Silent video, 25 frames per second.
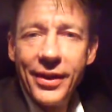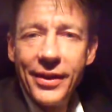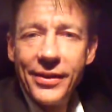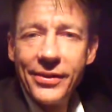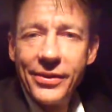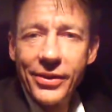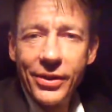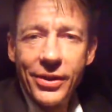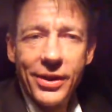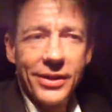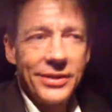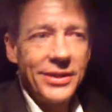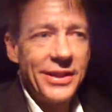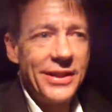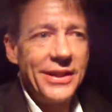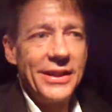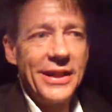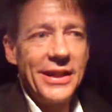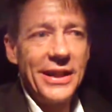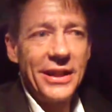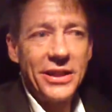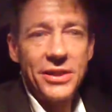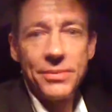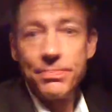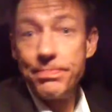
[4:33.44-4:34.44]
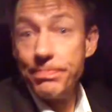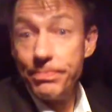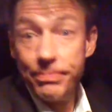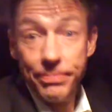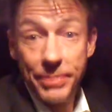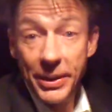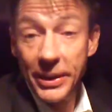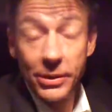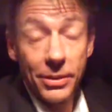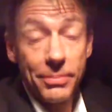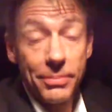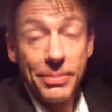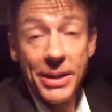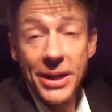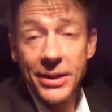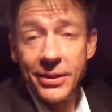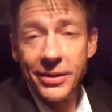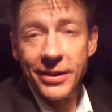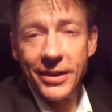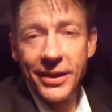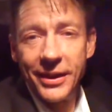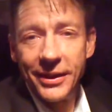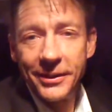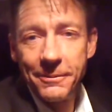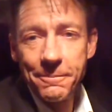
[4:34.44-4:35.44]
they're on to the next bigger, better
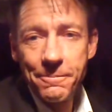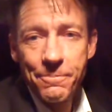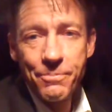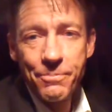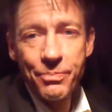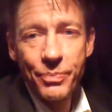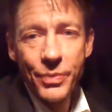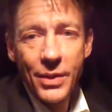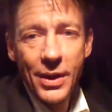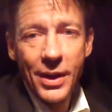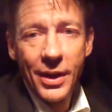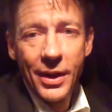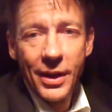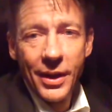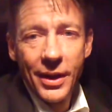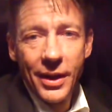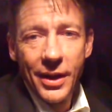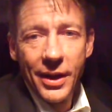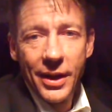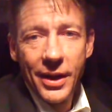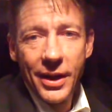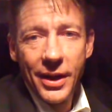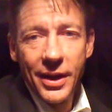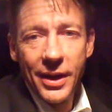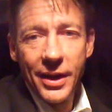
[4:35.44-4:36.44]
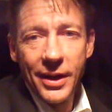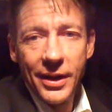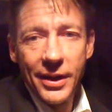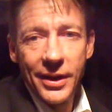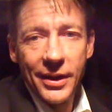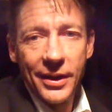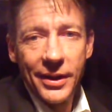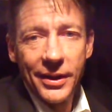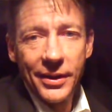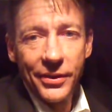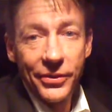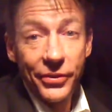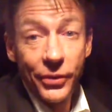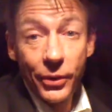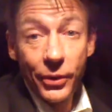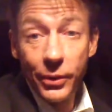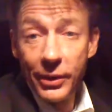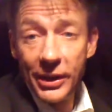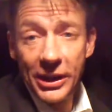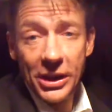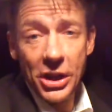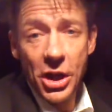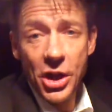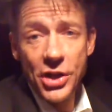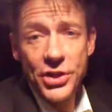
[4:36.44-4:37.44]
thing,
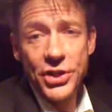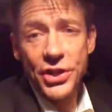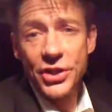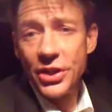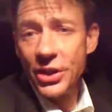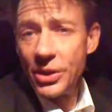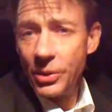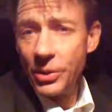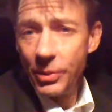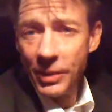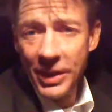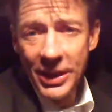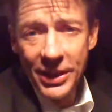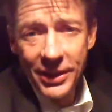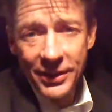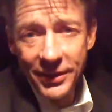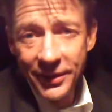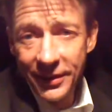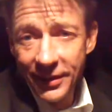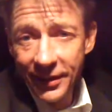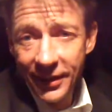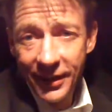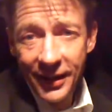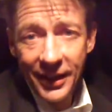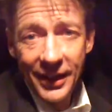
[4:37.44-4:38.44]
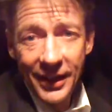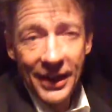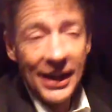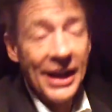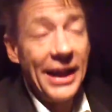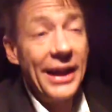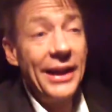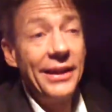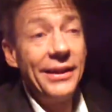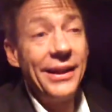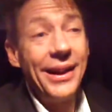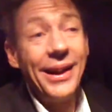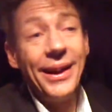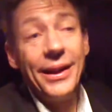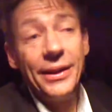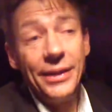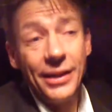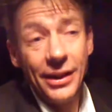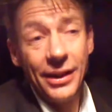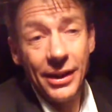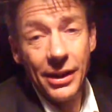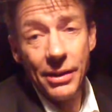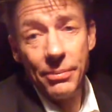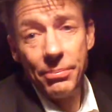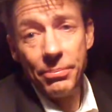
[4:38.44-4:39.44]
throwing caution to the wind and
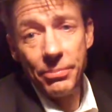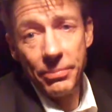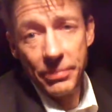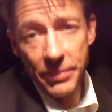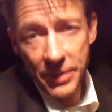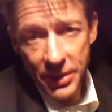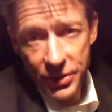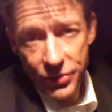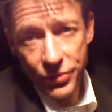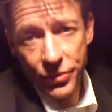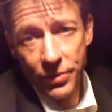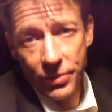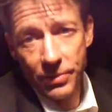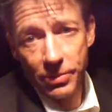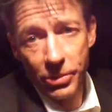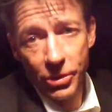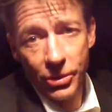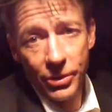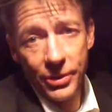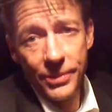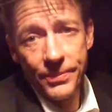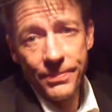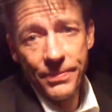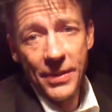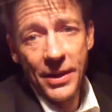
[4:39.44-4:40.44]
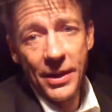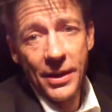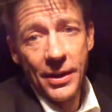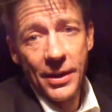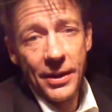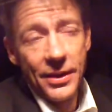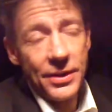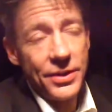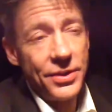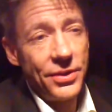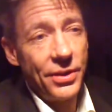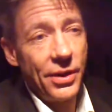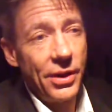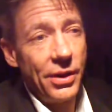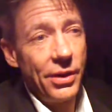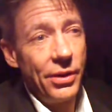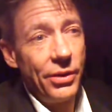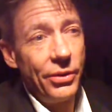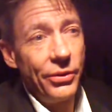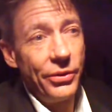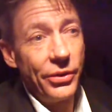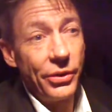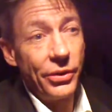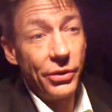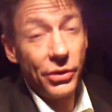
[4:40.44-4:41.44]
ending up miserable.
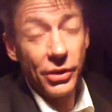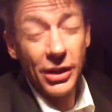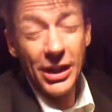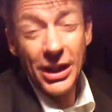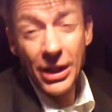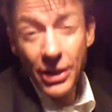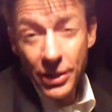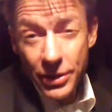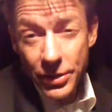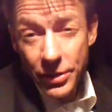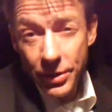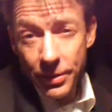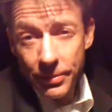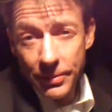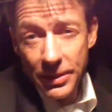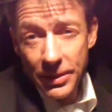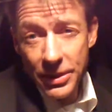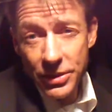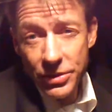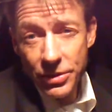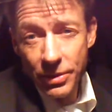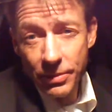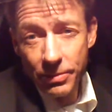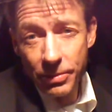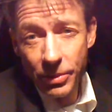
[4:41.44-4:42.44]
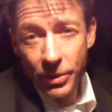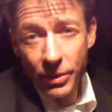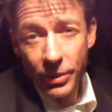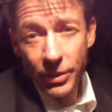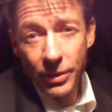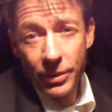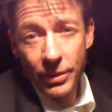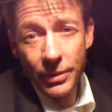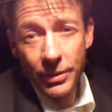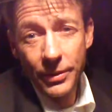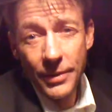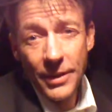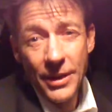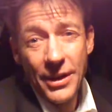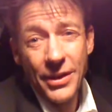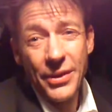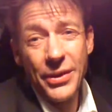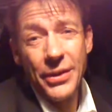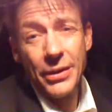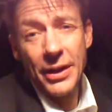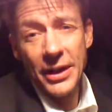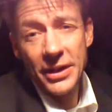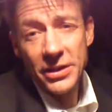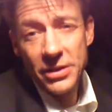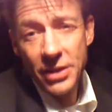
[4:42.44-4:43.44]
So their kids are miserable,
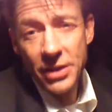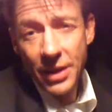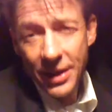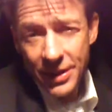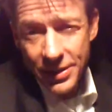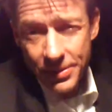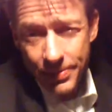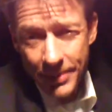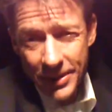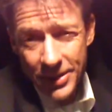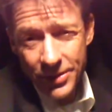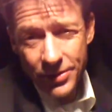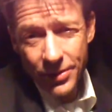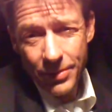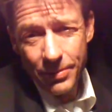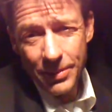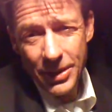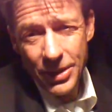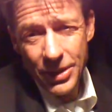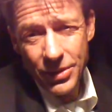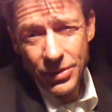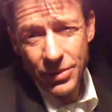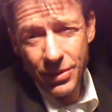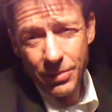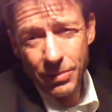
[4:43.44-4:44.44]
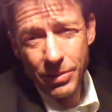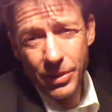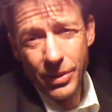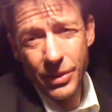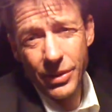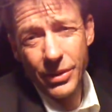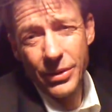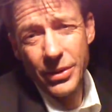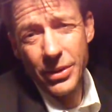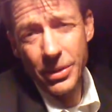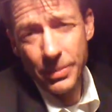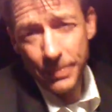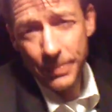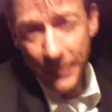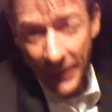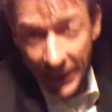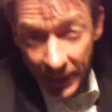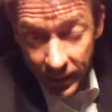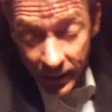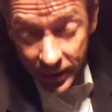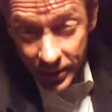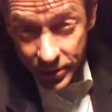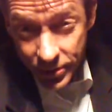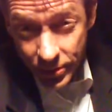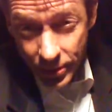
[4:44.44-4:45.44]
their ex-husbands are miserable, their
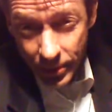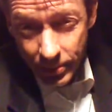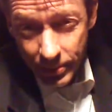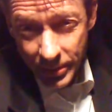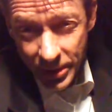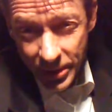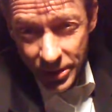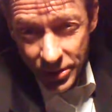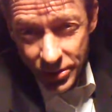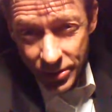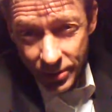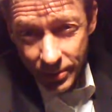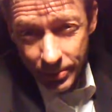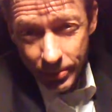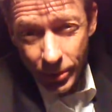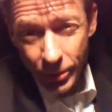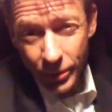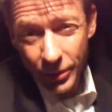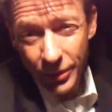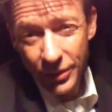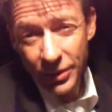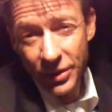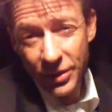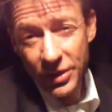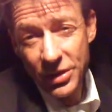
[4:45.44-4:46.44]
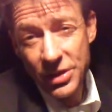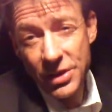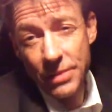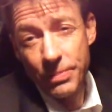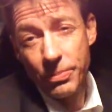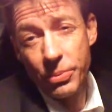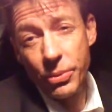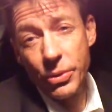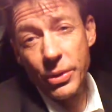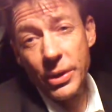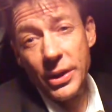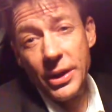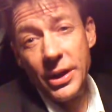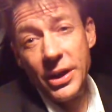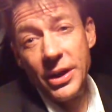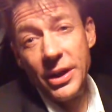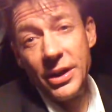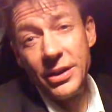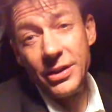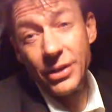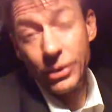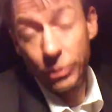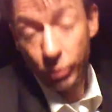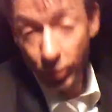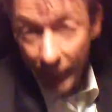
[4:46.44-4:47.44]
parents are miserable and
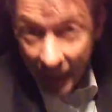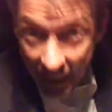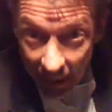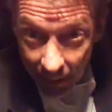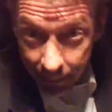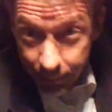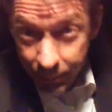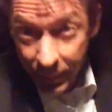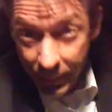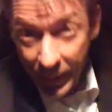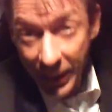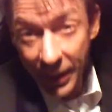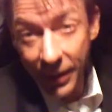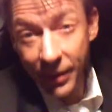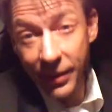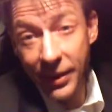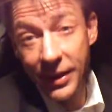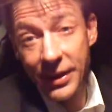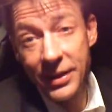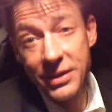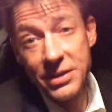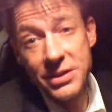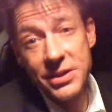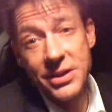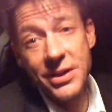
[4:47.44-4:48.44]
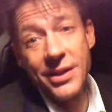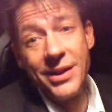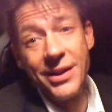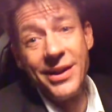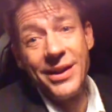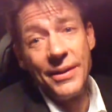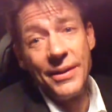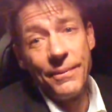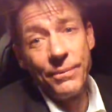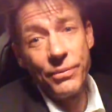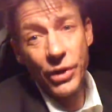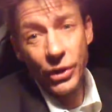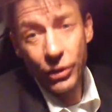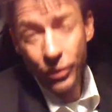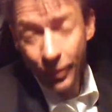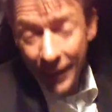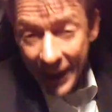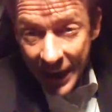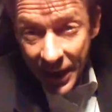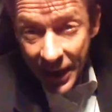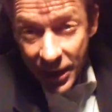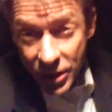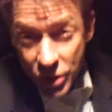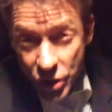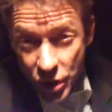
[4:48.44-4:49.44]
disappointed, their grandparents, their
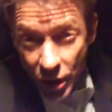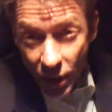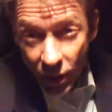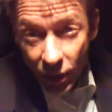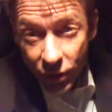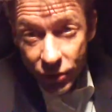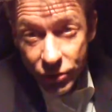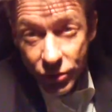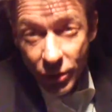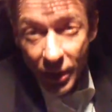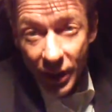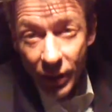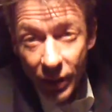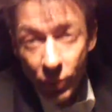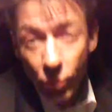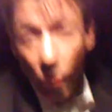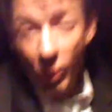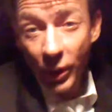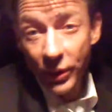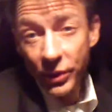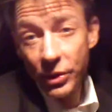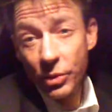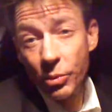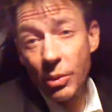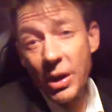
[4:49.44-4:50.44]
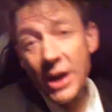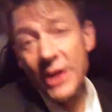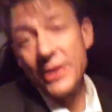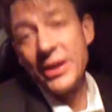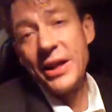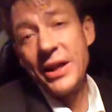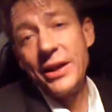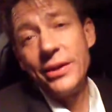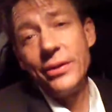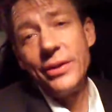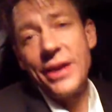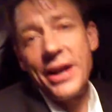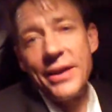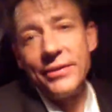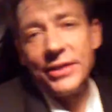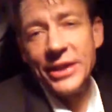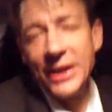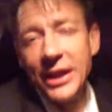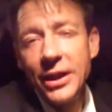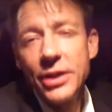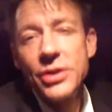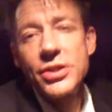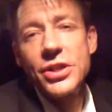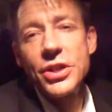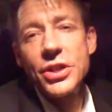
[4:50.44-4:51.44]
grandchildren wonder why they don't have a
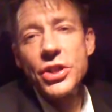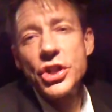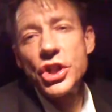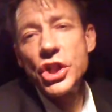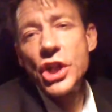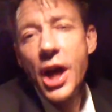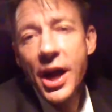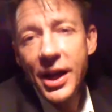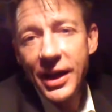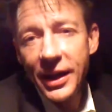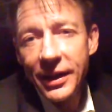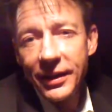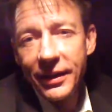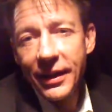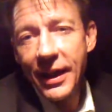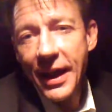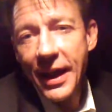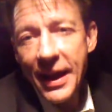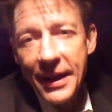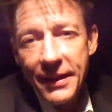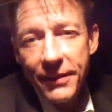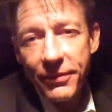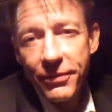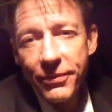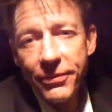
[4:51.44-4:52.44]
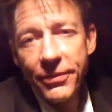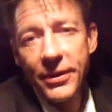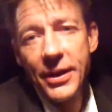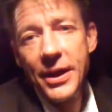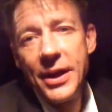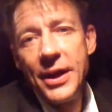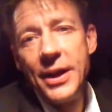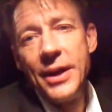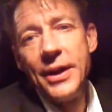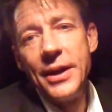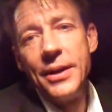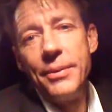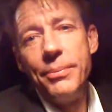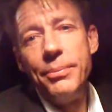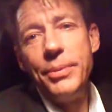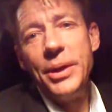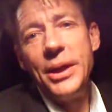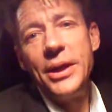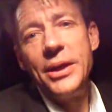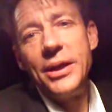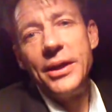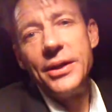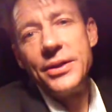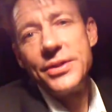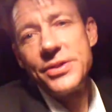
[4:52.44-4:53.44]
decent shot at life
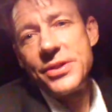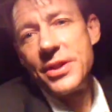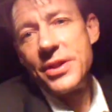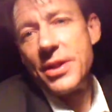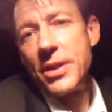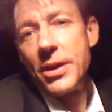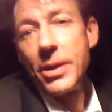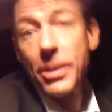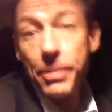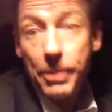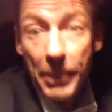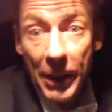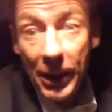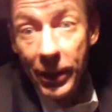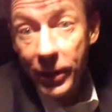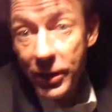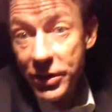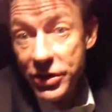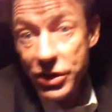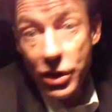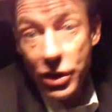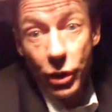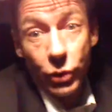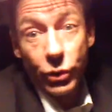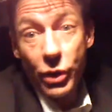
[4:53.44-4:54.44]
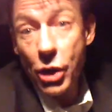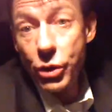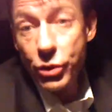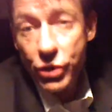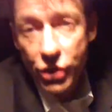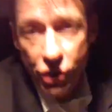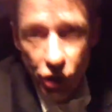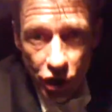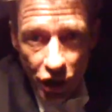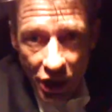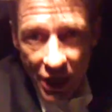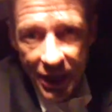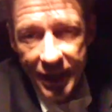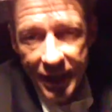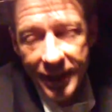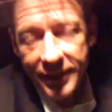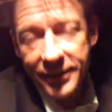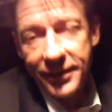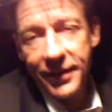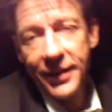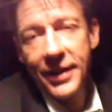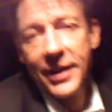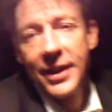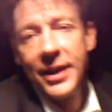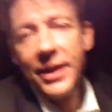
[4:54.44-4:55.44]
because their parents don't know
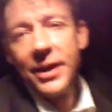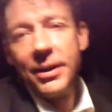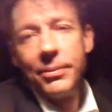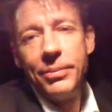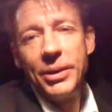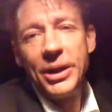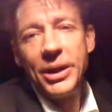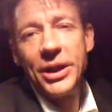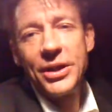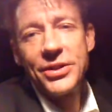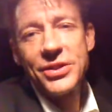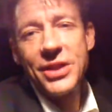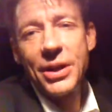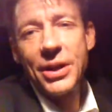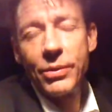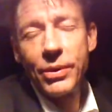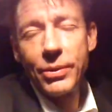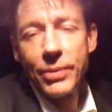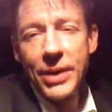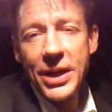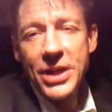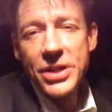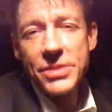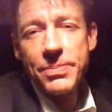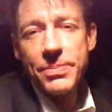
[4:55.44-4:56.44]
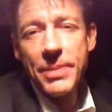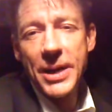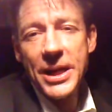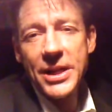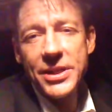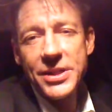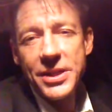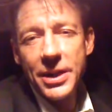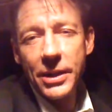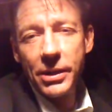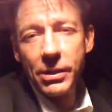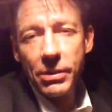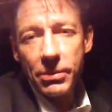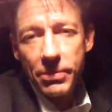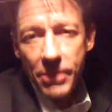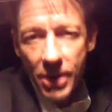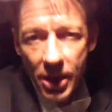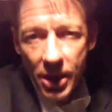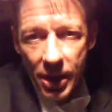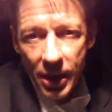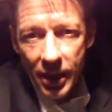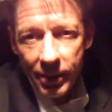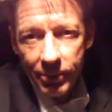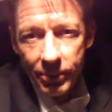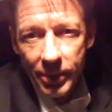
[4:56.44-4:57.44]
shit, because they were raised by a single
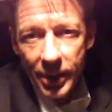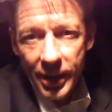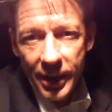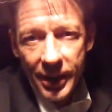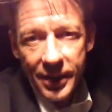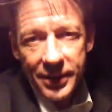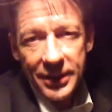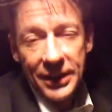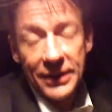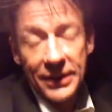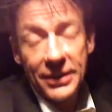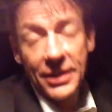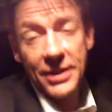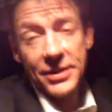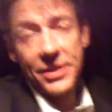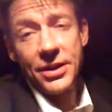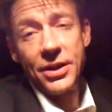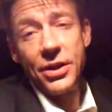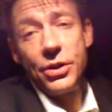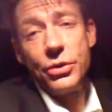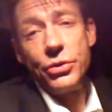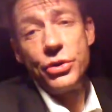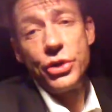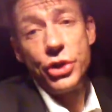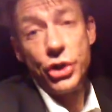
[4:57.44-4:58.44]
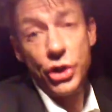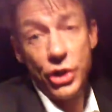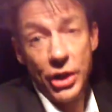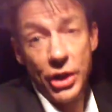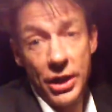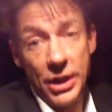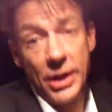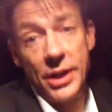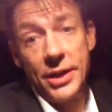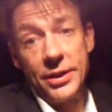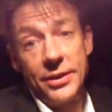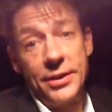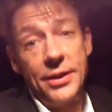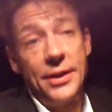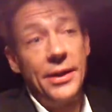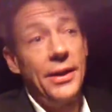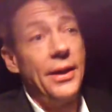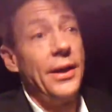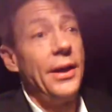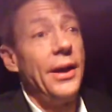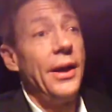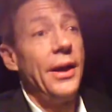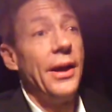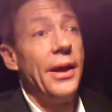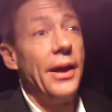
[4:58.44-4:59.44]
mom that doesn't know shit
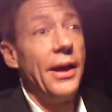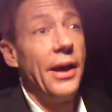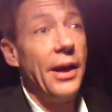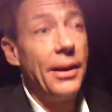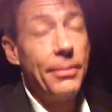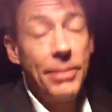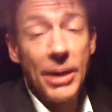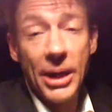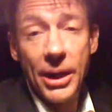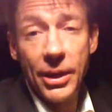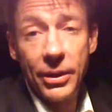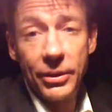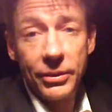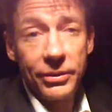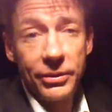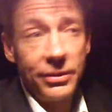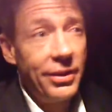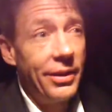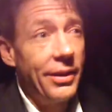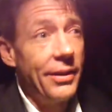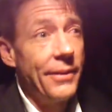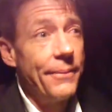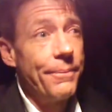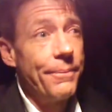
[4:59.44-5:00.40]
about